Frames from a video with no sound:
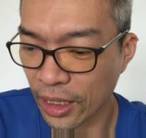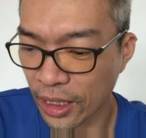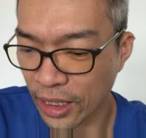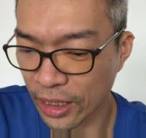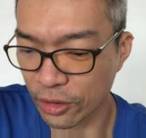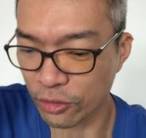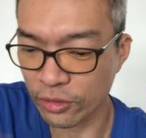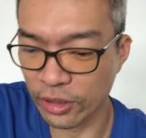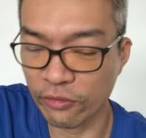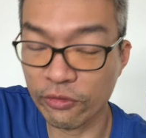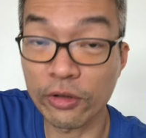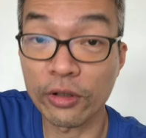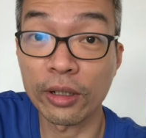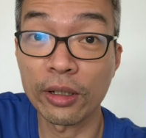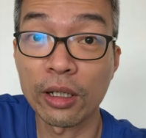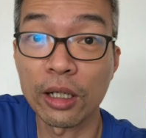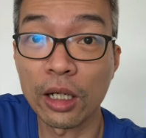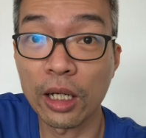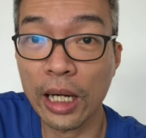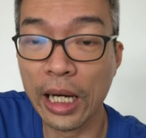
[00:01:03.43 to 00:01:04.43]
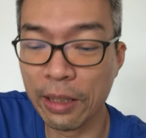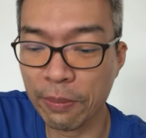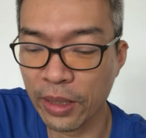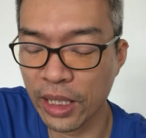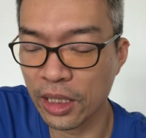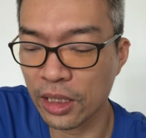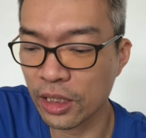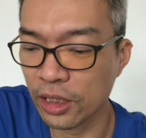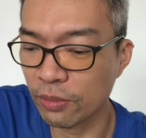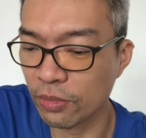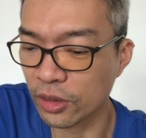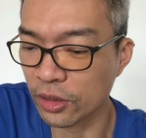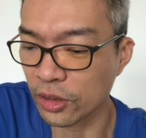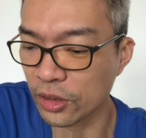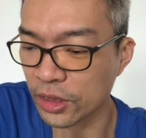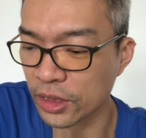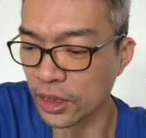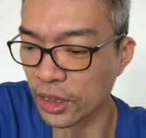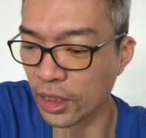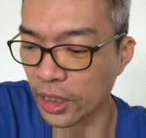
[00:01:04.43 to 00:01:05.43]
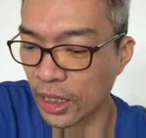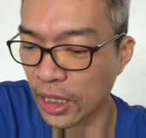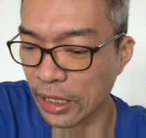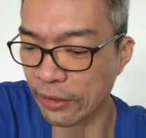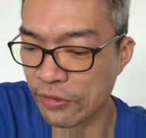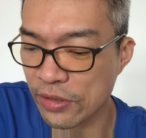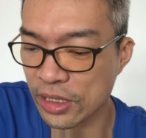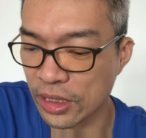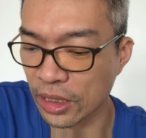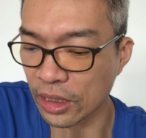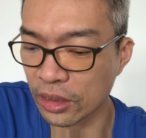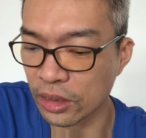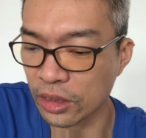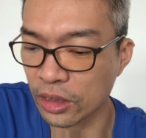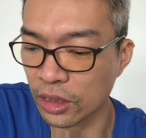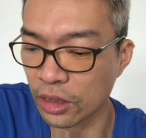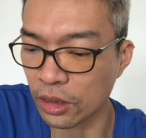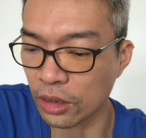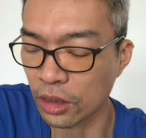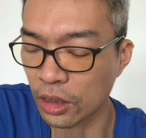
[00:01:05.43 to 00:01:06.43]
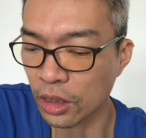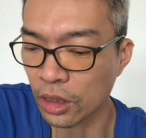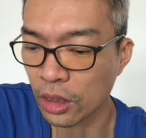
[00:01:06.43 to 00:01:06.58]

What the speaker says: I do have an iPad here because I've started